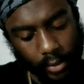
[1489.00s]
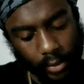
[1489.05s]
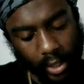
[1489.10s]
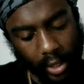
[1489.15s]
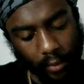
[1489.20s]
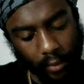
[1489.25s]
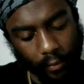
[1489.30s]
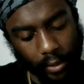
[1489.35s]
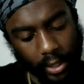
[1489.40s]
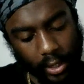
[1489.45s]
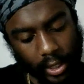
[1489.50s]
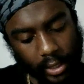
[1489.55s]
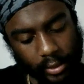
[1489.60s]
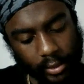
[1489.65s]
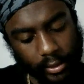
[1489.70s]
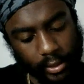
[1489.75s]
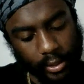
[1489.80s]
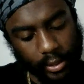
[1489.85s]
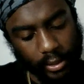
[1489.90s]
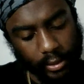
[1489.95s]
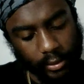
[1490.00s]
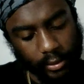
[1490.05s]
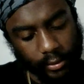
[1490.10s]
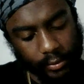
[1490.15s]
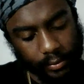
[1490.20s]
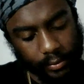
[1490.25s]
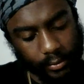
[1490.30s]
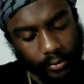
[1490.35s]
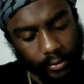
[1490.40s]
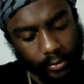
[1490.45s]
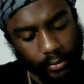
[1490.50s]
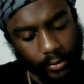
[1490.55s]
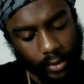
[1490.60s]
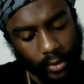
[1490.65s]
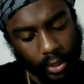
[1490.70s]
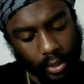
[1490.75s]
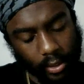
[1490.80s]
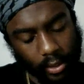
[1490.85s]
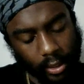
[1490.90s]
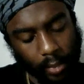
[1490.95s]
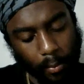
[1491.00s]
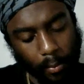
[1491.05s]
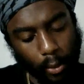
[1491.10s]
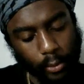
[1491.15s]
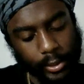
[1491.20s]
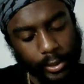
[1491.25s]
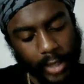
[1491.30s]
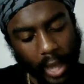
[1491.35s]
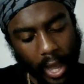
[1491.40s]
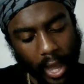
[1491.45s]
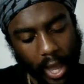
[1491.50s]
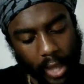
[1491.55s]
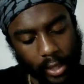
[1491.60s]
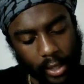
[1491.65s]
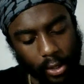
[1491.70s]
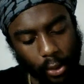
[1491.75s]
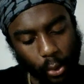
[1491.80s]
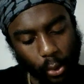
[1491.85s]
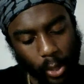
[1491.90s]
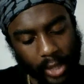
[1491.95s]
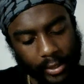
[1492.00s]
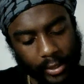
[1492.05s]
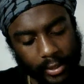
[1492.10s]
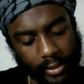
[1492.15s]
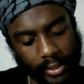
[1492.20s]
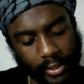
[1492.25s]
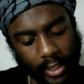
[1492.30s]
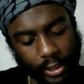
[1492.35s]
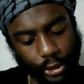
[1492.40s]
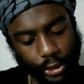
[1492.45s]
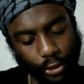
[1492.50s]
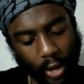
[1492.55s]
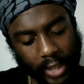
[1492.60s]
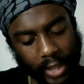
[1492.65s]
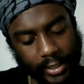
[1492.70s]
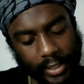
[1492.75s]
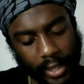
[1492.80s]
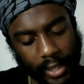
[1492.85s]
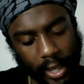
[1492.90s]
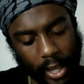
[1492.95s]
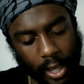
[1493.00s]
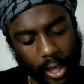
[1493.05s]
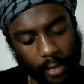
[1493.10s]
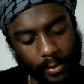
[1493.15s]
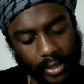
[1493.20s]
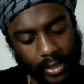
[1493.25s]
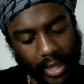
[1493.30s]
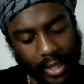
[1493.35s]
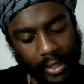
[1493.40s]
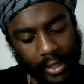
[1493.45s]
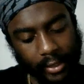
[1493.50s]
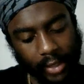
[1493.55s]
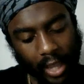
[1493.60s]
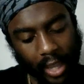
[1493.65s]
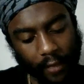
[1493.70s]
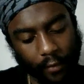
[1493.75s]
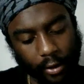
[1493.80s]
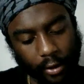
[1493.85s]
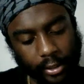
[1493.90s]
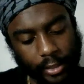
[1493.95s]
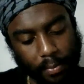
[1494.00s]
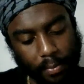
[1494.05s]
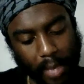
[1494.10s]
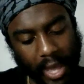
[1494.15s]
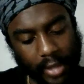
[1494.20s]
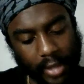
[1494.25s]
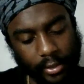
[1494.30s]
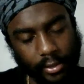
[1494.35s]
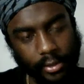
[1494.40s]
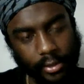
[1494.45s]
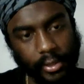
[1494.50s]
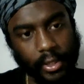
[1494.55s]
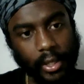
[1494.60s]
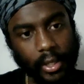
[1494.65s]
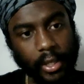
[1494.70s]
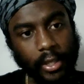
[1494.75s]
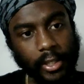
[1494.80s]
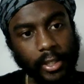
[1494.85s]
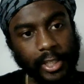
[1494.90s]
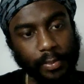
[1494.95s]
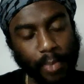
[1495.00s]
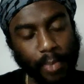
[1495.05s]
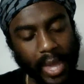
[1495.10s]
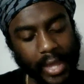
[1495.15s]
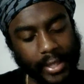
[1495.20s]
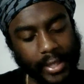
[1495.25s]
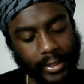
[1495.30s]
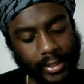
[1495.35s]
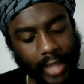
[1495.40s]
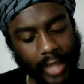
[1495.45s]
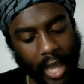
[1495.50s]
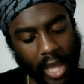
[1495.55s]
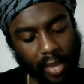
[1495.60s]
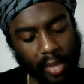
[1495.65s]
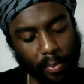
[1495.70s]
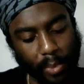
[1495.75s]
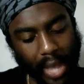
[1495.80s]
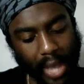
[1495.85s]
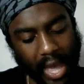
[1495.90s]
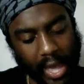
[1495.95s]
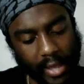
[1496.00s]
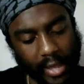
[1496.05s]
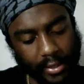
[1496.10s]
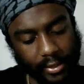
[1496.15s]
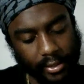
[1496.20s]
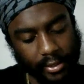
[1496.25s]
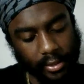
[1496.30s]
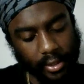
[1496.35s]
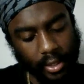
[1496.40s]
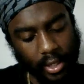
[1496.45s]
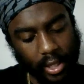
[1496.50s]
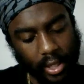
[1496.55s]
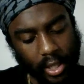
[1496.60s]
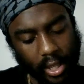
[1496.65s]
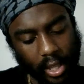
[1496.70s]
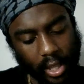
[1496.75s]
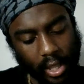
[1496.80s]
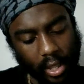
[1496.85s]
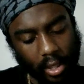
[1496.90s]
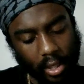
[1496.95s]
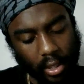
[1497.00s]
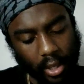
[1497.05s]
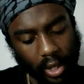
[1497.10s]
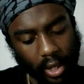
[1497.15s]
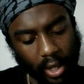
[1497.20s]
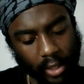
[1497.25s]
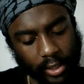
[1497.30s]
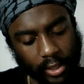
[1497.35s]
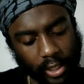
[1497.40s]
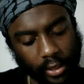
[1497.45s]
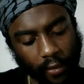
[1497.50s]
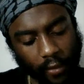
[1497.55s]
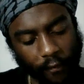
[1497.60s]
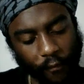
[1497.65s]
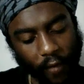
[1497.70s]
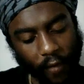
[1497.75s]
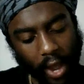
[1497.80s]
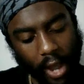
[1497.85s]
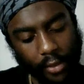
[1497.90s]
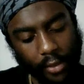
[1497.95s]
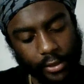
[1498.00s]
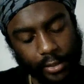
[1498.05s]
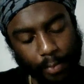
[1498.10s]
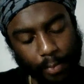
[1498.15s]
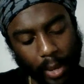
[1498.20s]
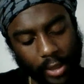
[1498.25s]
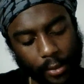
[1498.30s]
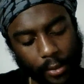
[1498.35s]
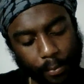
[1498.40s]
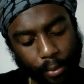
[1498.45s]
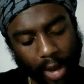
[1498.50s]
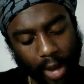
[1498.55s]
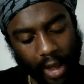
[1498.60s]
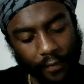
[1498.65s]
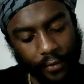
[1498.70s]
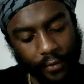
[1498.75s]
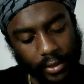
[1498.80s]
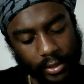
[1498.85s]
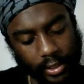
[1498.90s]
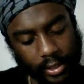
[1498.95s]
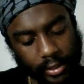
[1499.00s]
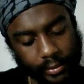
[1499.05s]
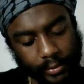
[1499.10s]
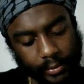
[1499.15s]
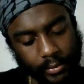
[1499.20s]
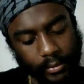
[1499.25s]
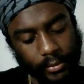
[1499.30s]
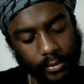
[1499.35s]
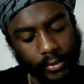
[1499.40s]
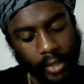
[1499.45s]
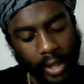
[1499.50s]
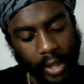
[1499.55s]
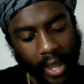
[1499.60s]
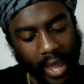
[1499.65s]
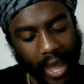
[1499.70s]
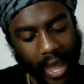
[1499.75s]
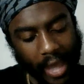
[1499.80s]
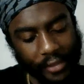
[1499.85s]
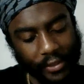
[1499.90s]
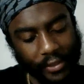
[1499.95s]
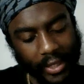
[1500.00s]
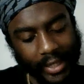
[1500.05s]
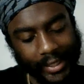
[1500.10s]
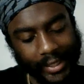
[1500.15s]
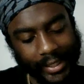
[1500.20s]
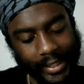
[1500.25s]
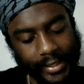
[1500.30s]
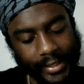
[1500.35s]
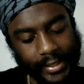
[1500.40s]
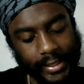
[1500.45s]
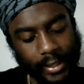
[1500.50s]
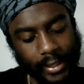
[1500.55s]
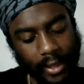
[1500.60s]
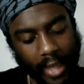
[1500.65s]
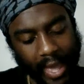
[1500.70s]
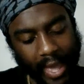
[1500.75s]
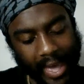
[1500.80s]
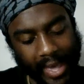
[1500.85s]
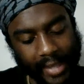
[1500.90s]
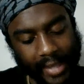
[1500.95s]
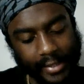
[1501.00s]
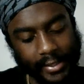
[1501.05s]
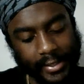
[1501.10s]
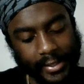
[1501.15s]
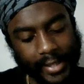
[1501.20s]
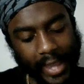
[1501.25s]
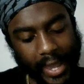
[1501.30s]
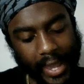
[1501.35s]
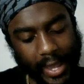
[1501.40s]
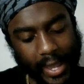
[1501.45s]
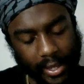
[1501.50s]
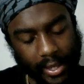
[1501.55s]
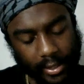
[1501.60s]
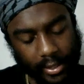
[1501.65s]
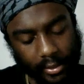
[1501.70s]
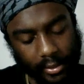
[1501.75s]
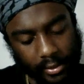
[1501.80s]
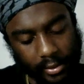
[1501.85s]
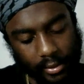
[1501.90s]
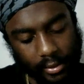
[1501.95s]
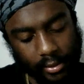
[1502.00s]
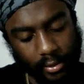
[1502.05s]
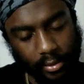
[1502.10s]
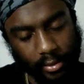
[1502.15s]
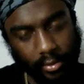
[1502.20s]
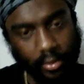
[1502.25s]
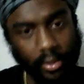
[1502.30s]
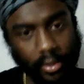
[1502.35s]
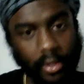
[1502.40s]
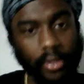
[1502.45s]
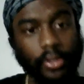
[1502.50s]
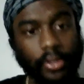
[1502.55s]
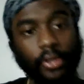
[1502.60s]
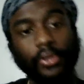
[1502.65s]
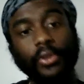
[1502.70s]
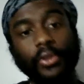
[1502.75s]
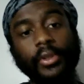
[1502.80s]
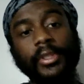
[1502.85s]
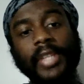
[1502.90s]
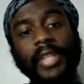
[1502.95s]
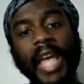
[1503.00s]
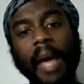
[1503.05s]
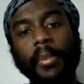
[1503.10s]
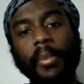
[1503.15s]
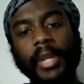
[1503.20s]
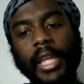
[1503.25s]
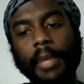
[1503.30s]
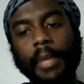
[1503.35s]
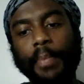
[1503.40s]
It reads, the Most High, who at sundry times and in diverse manners spake in time past unto the fathers by the prophets, hath in these last days. So during the time of the